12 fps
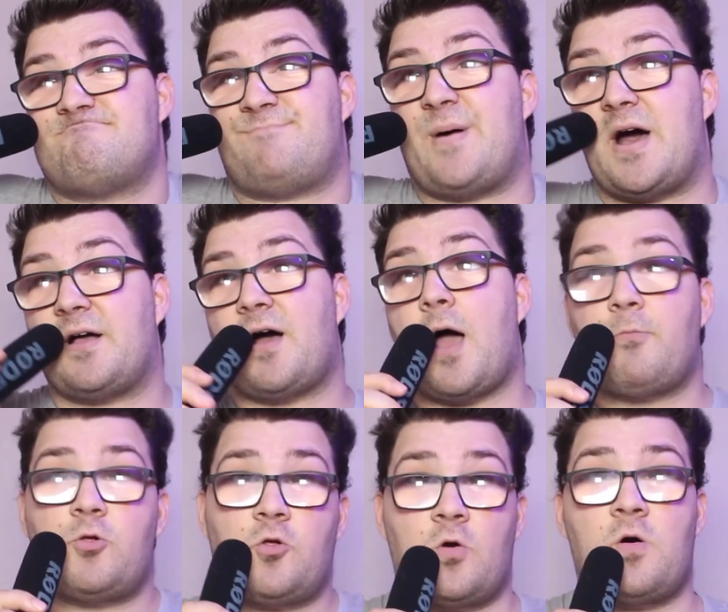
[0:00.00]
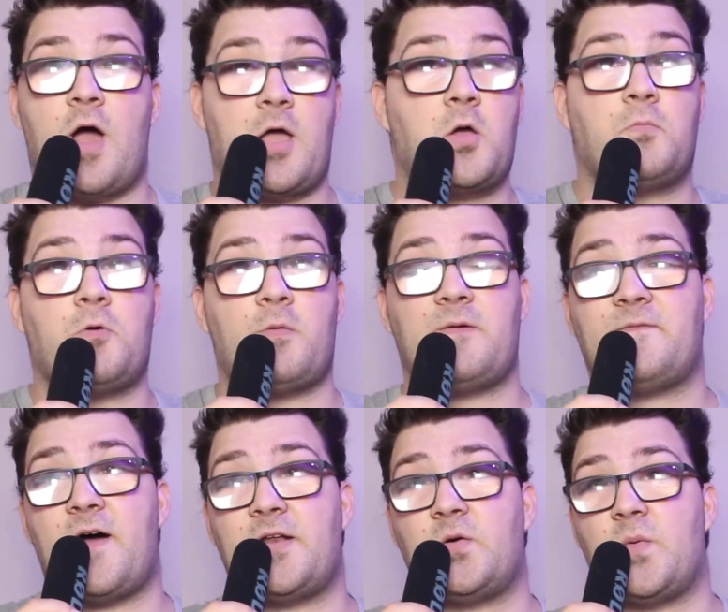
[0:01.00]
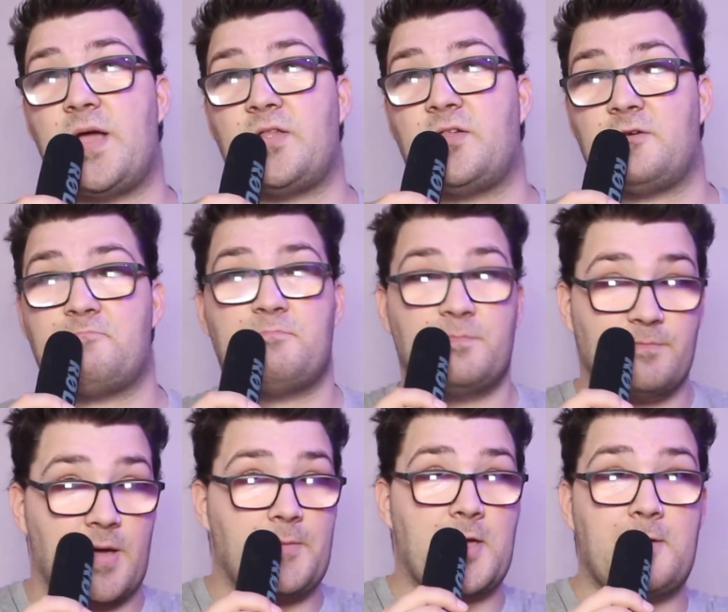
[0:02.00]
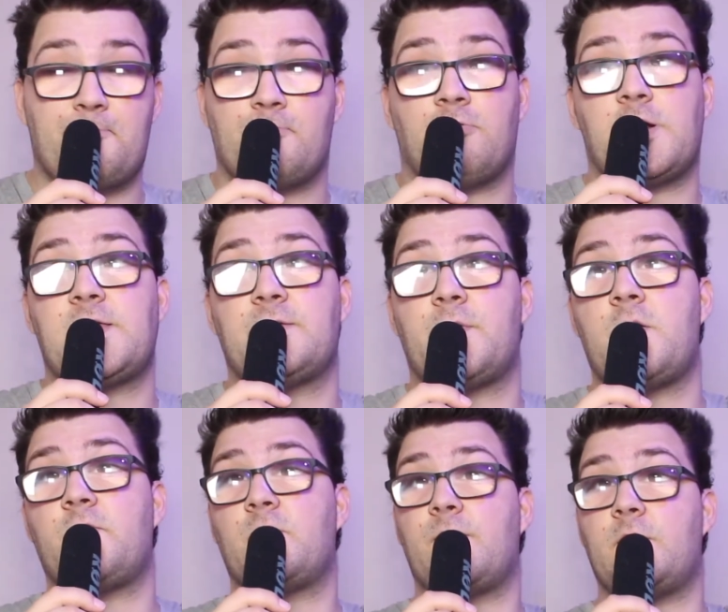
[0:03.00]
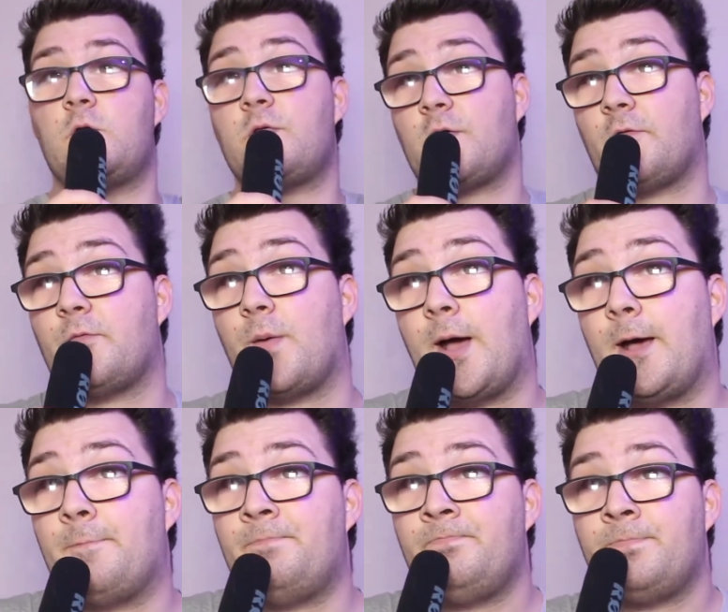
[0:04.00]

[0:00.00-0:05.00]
But I'm sure I could probably find a way to maybe bring them over to my new software.